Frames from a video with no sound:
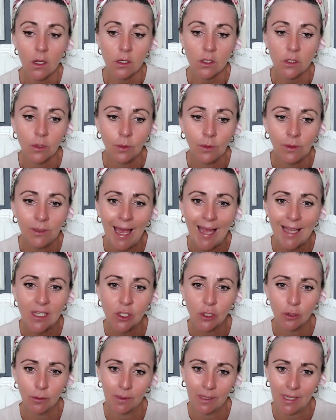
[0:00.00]
So
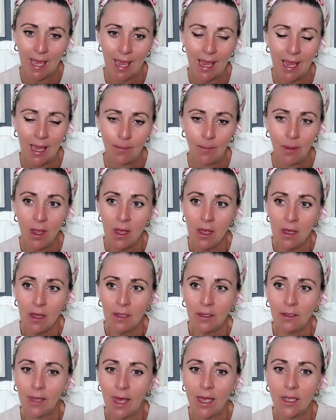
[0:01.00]
let's up game.
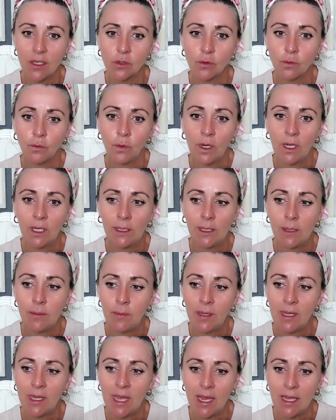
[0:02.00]
Let's really
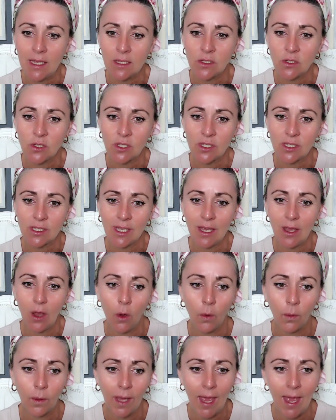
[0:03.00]
begin to say,
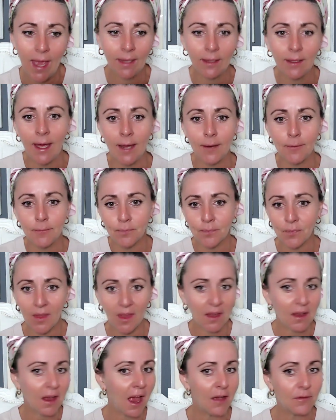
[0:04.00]
okay, like
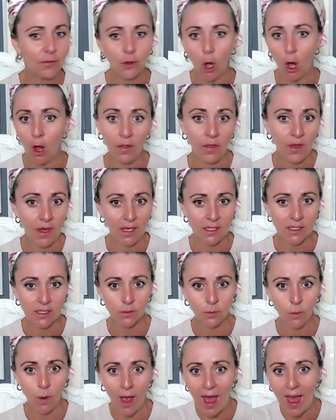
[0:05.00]
I've got
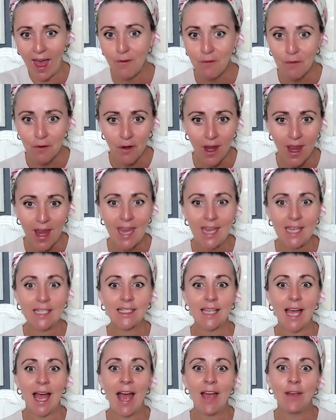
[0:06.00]
this, whatever it
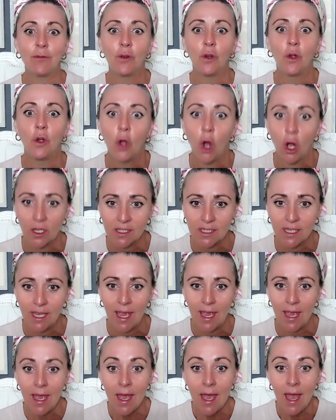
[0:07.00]
is, I've got
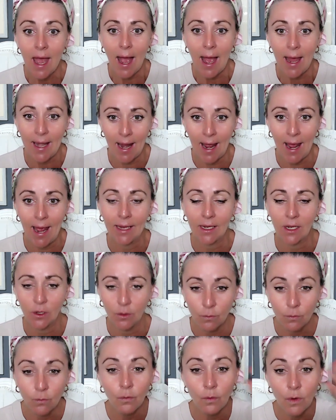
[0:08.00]
it. And I
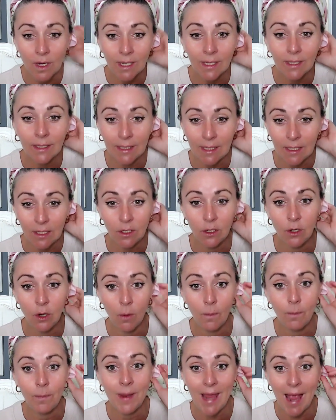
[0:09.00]
can really, you
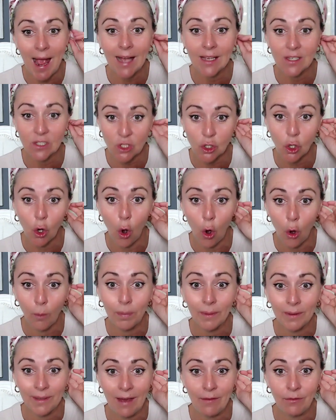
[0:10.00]
know, be asked to
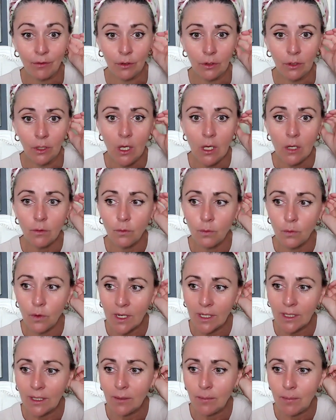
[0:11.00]
up level,
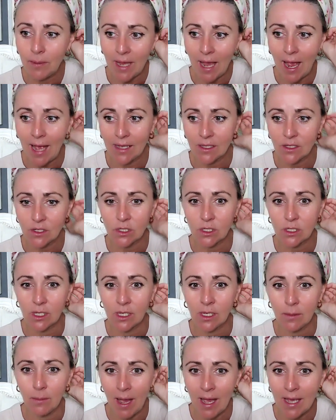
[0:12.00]
really be
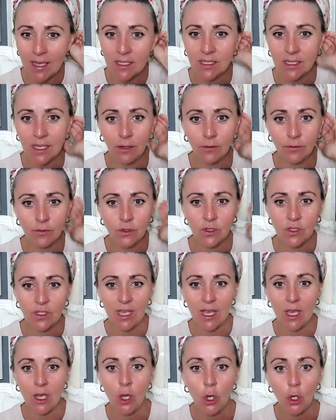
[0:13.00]
asking myself to
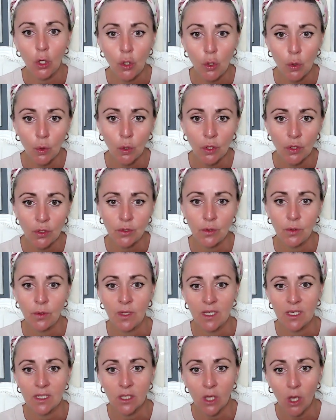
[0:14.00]
say, you can do
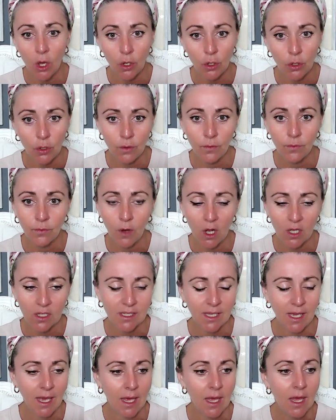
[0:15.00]
this, you've
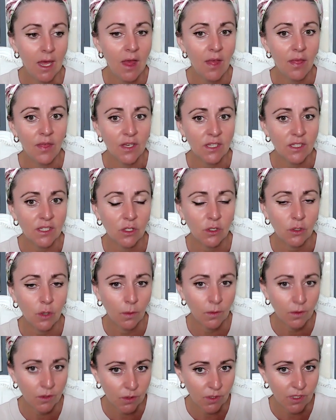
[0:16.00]
got it. This is
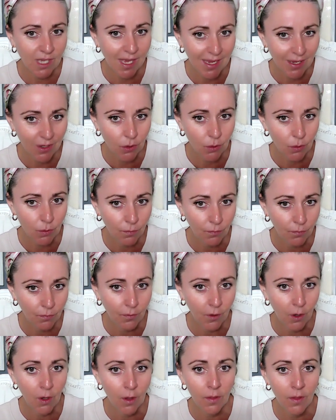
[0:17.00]
going to take you
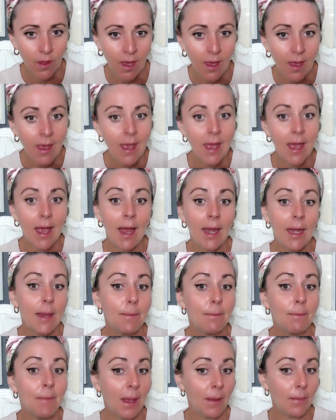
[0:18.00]
further. And
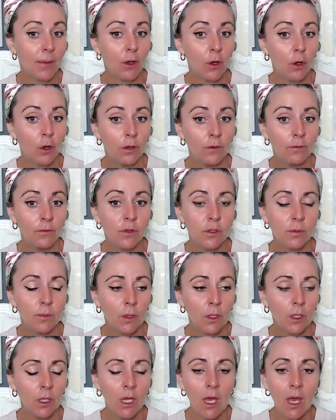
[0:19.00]
it might be
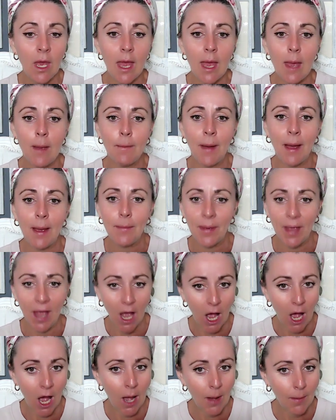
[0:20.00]
uncomfortable, it might be
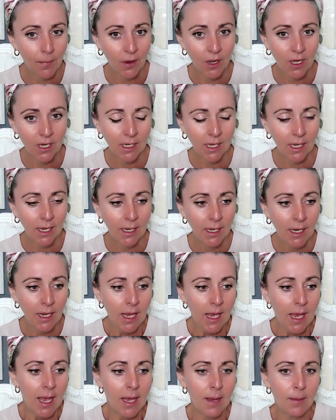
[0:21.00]

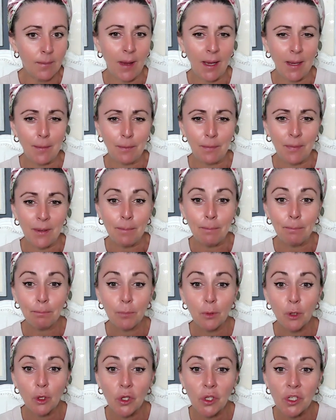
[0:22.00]
heartbreaking, it might be
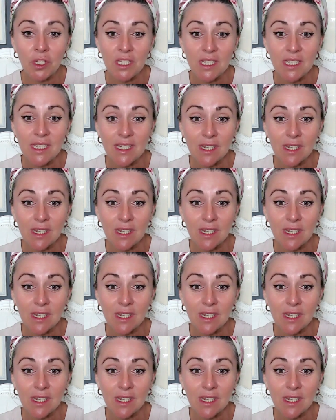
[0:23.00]
bloody